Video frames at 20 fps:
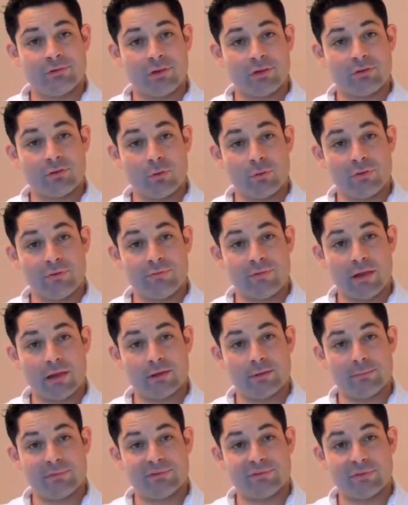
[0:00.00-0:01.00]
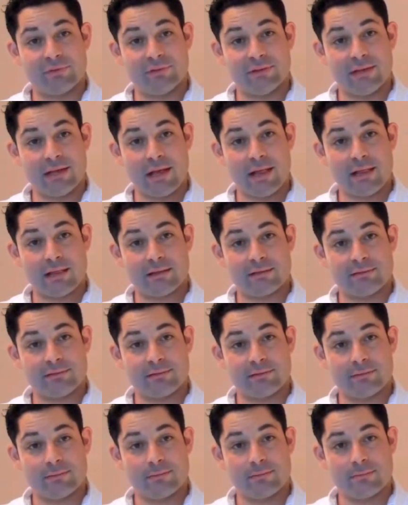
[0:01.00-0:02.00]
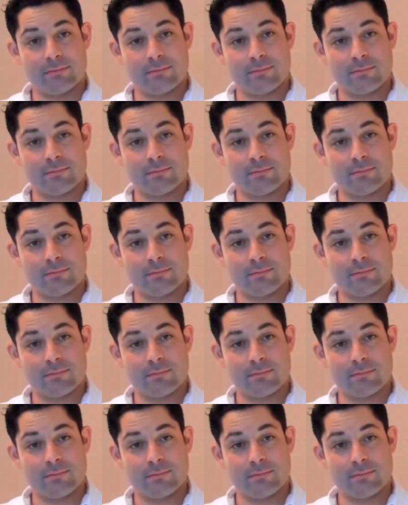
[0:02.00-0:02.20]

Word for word: So the total volume is 50 gallons.